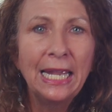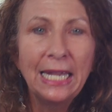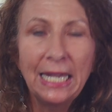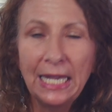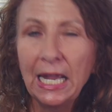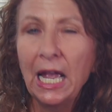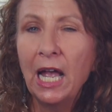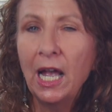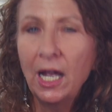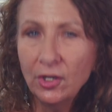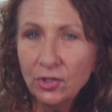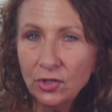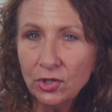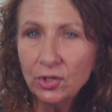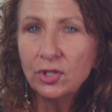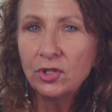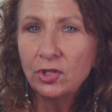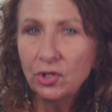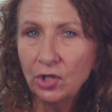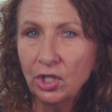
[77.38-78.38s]
He
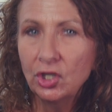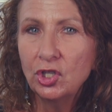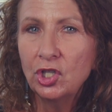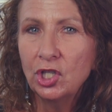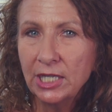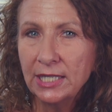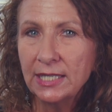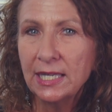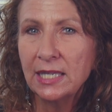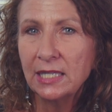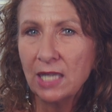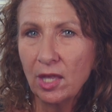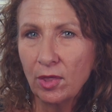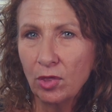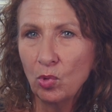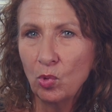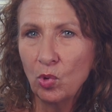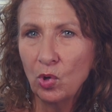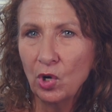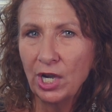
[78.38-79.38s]
understood Jesus'
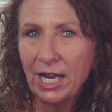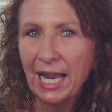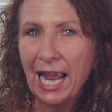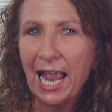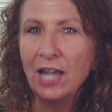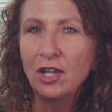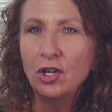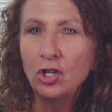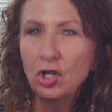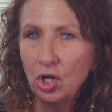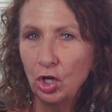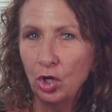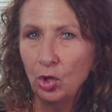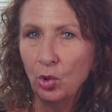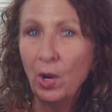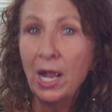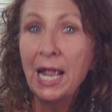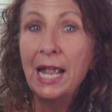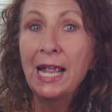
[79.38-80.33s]
authority and knew